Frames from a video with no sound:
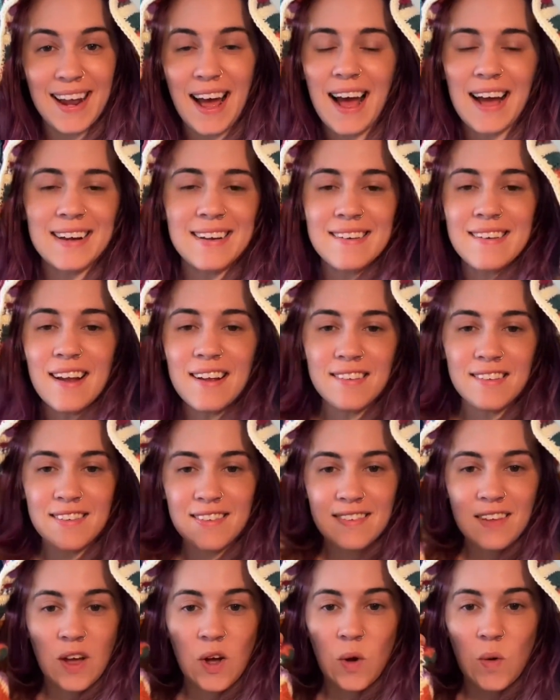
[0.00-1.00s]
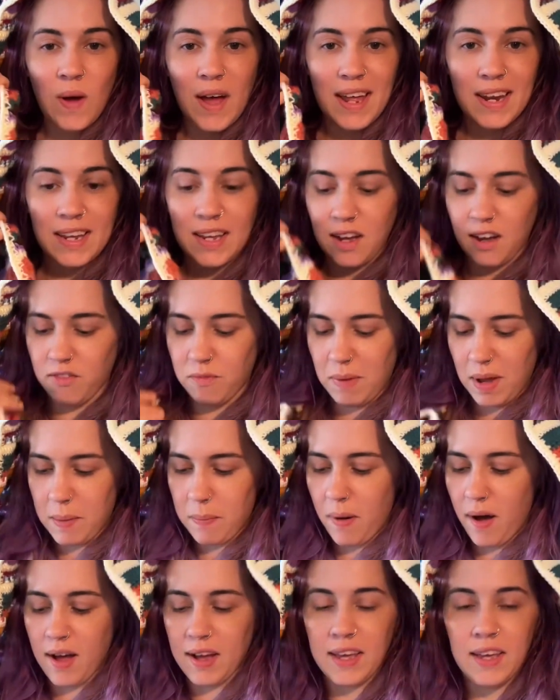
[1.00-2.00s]
I did not sew any of my
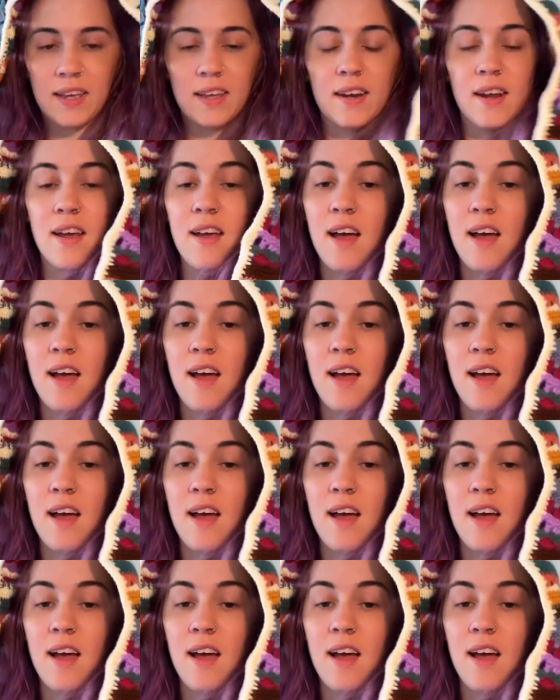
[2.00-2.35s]
pocket